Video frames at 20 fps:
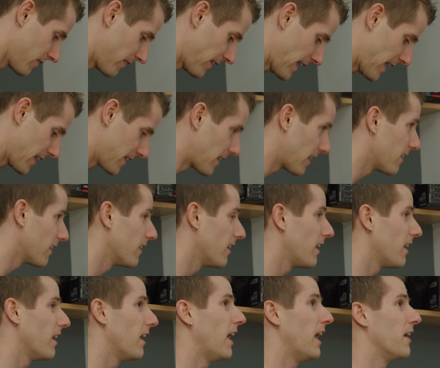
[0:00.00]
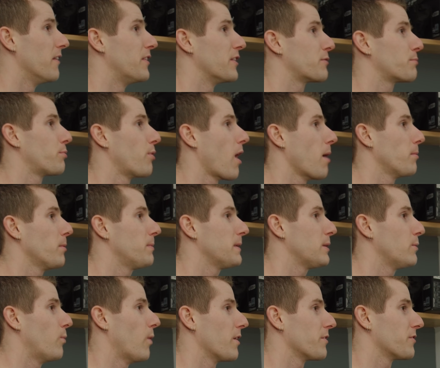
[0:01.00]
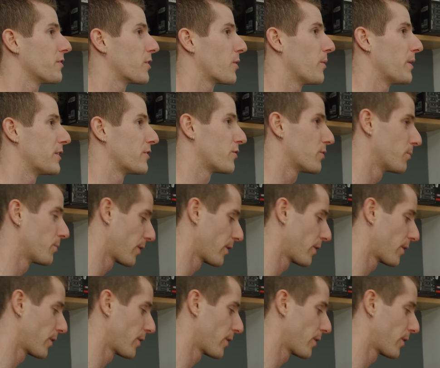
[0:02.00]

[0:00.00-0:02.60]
that uh, this probably wasn't going to